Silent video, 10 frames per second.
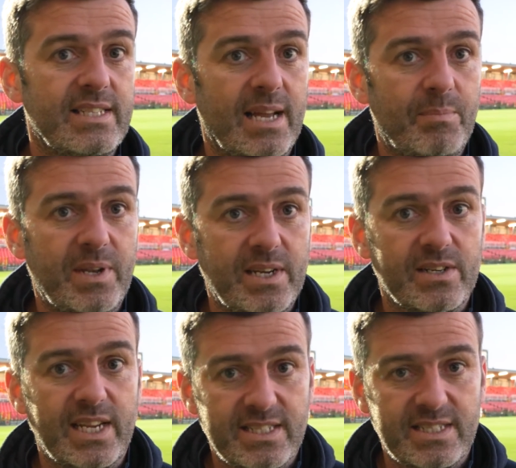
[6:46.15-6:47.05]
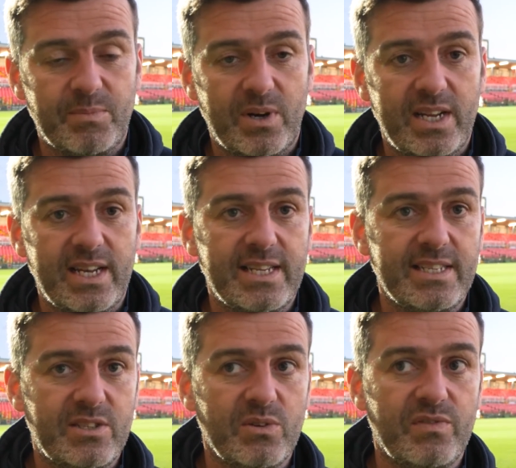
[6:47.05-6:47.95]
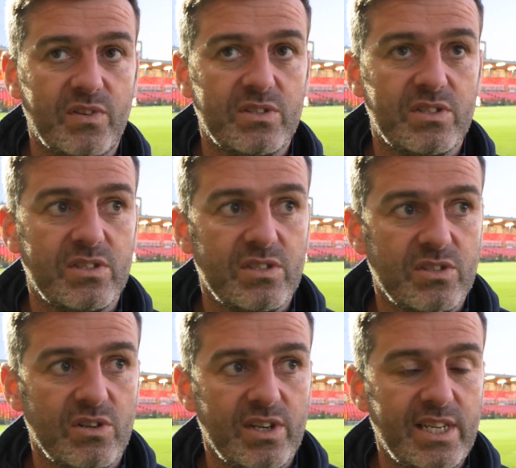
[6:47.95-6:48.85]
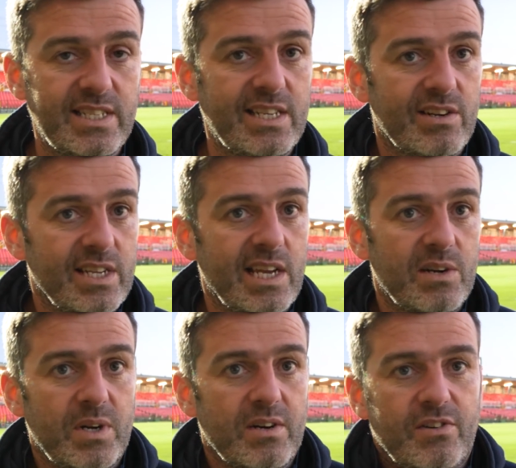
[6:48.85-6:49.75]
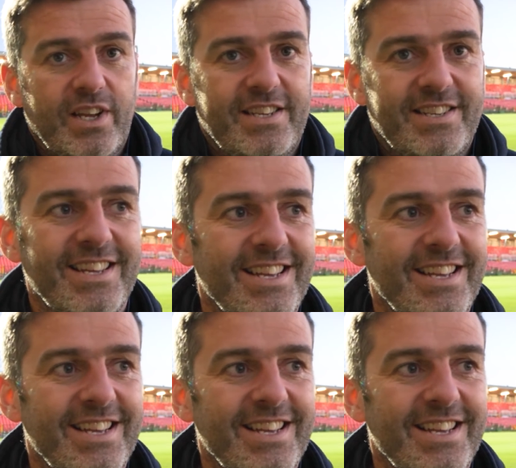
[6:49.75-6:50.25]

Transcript: that player gets the ball and he's 2 foots, so it's either a yellow or a red.